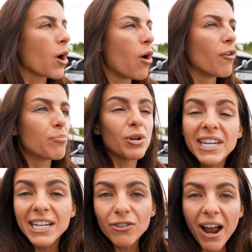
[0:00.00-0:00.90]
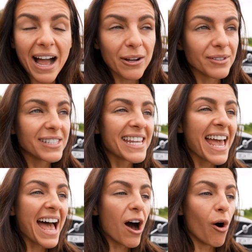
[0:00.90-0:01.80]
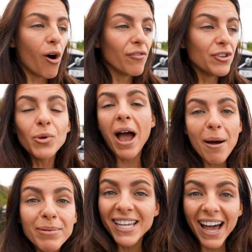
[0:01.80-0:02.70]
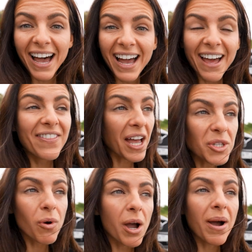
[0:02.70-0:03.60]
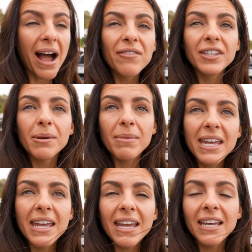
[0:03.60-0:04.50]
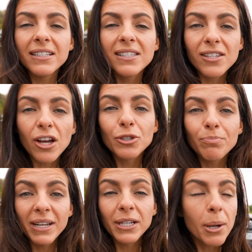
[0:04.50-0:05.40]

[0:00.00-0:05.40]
of breeding grounds, of new habitat, and that's why we're having them here in such big